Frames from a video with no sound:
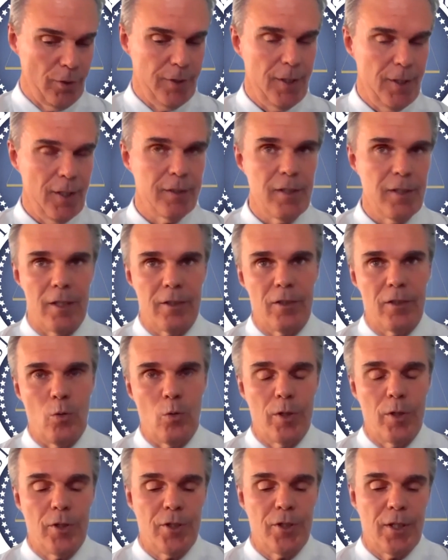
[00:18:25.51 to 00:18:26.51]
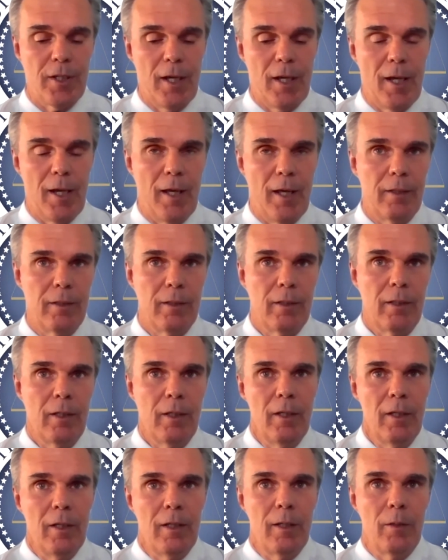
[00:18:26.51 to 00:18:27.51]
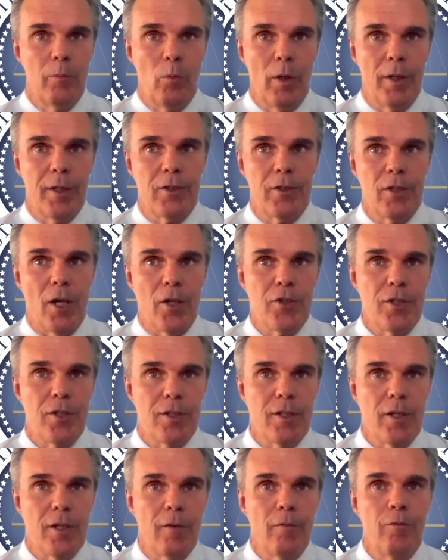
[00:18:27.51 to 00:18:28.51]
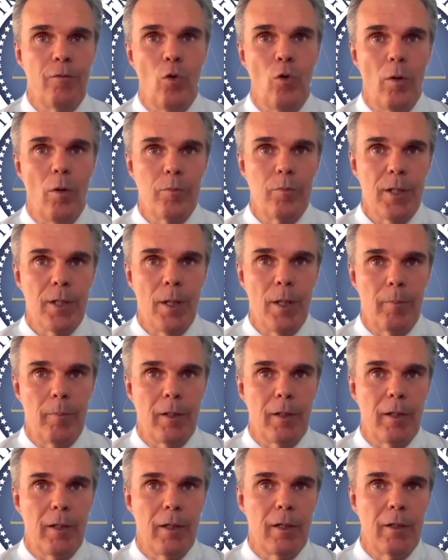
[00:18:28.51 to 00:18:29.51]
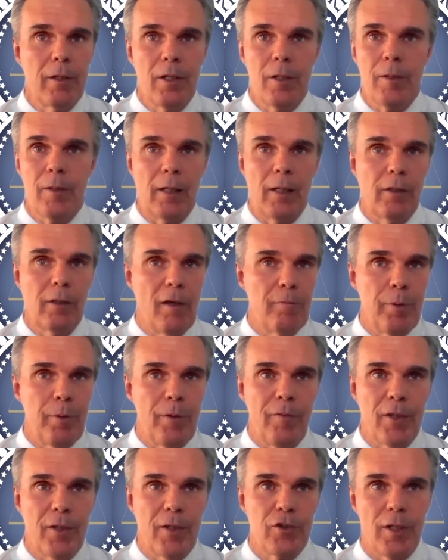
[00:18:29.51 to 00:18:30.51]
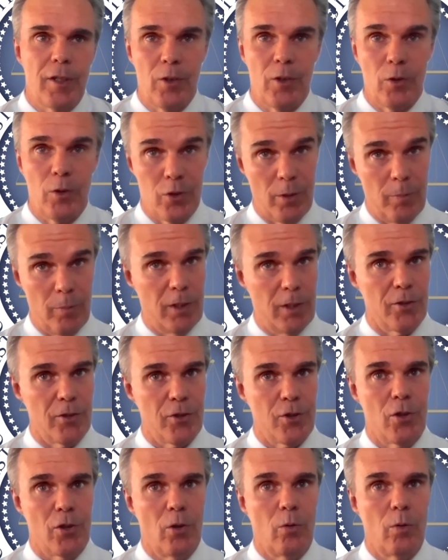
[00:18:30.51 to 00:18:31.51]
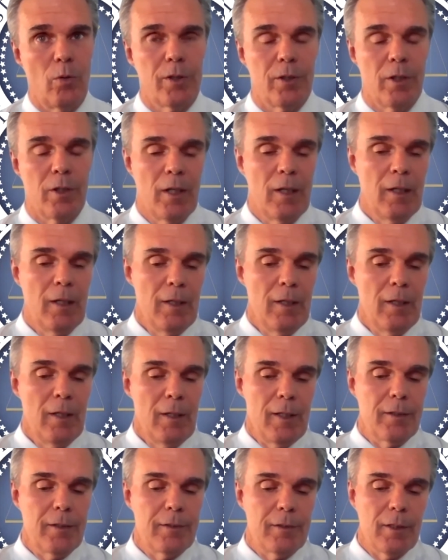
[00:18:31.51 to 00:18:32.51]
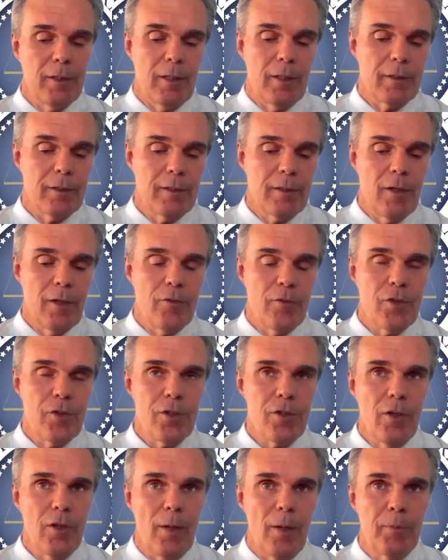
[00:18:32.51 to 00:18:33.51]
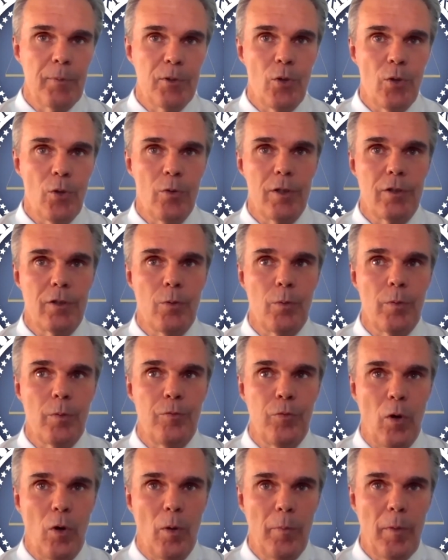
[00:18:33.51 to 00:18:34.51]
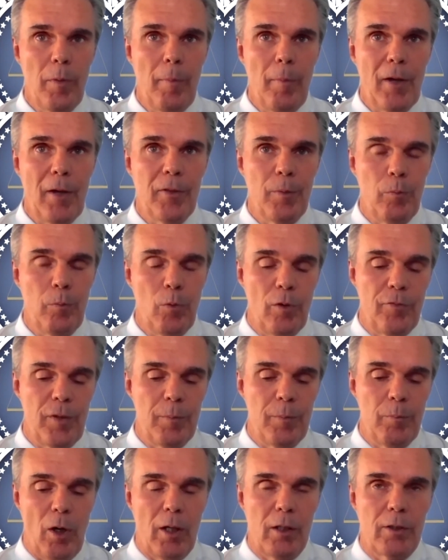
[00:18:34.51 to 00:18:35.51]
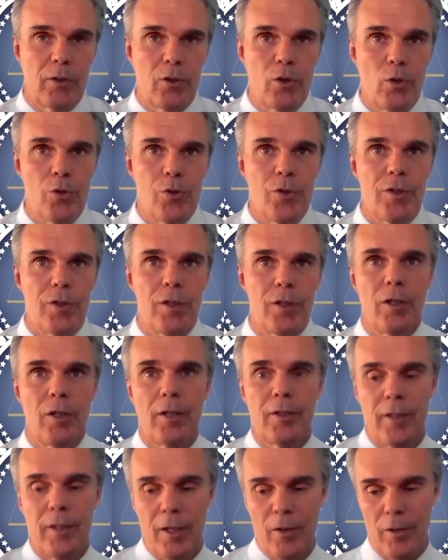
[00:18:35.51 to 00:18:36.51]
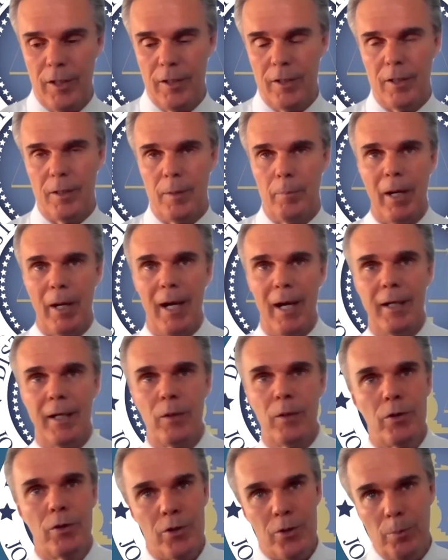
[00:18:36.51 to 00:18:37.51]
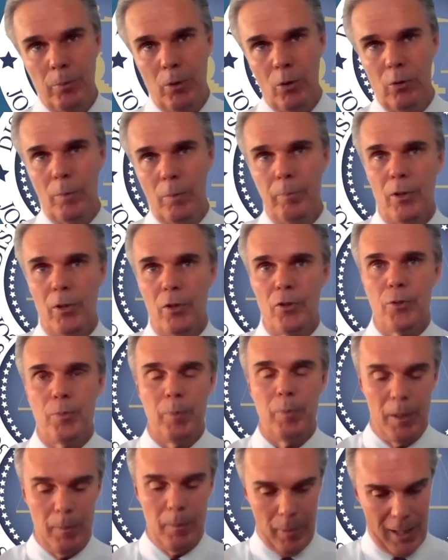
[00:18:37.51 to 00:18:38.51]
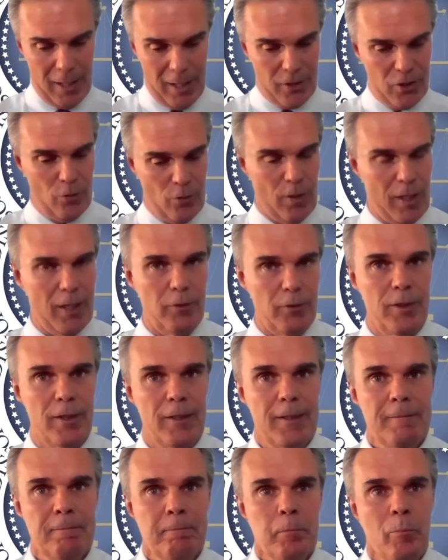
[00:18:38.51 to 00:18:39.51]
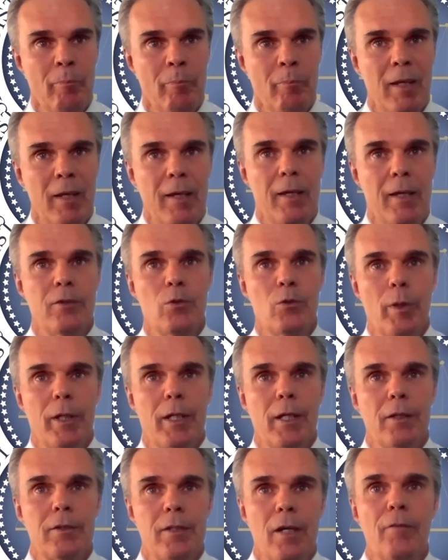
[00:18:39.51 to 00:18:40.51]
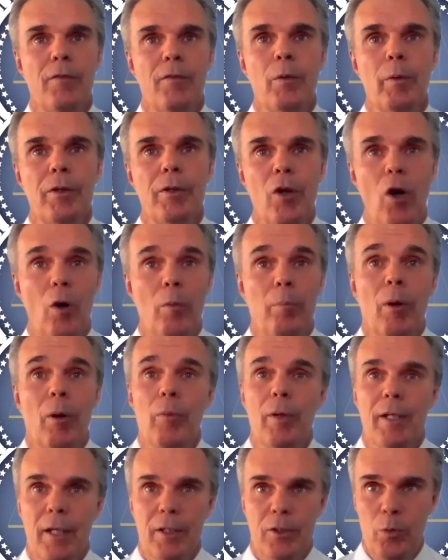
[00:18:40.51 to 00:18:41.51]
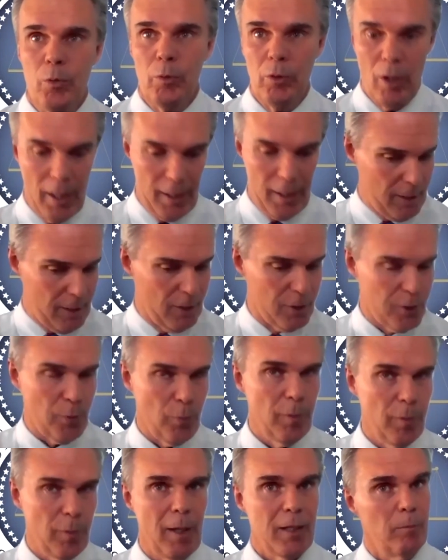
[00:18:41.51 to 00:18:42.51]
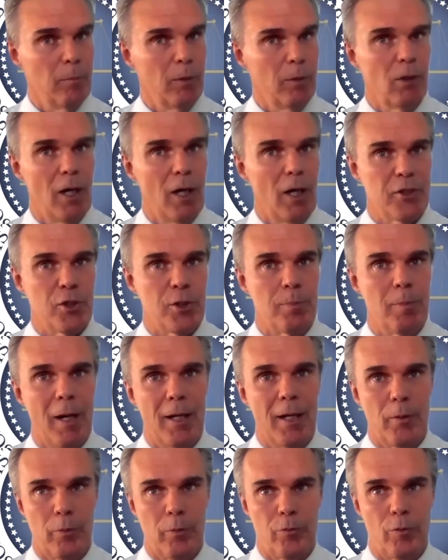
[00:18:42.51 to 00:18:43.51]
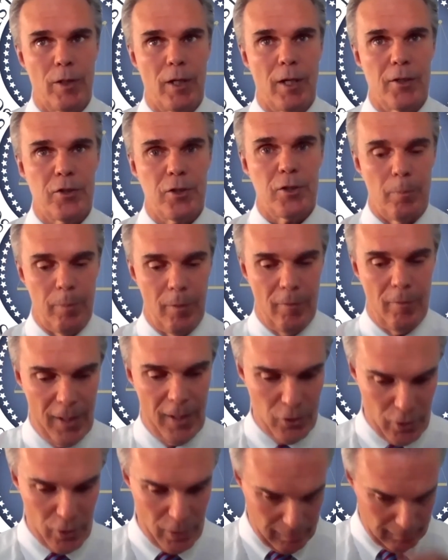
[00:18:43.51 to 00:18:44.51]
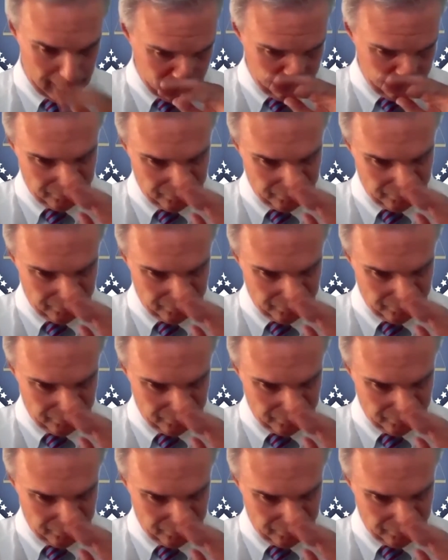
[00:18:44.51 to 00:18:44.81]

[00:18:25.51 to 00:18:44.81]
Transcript: Then they take the quiz again. And what it does is it informs them. I love prevention. I know Jimmy does too. It gives us an opportunity to inform them about the morphine molecule so they're not hearing it at a party with this bowl of pills being passed around. And do we get to everyone? No, but we get to a lot of kids and we make them a lot smarter with regards to prevention.